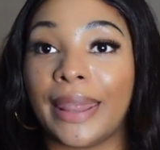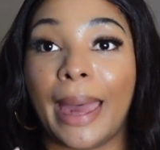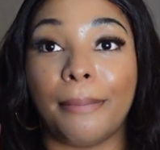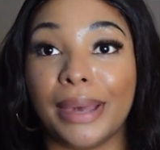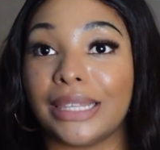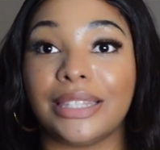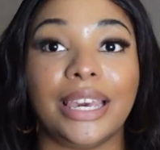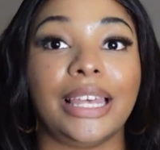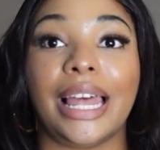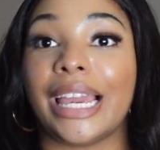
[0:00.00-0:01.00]
that bed
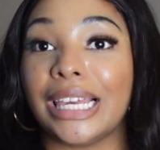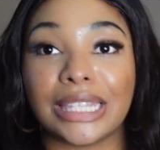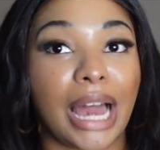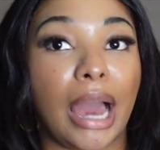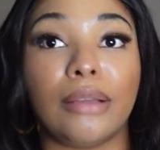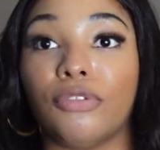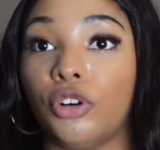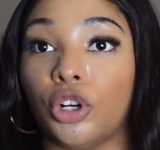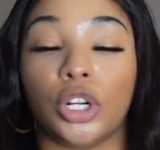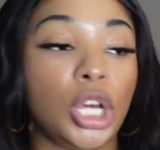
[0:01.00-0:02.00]
set. Like it's time
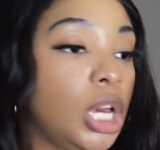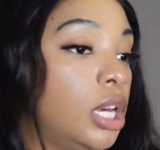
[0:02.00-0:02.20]
for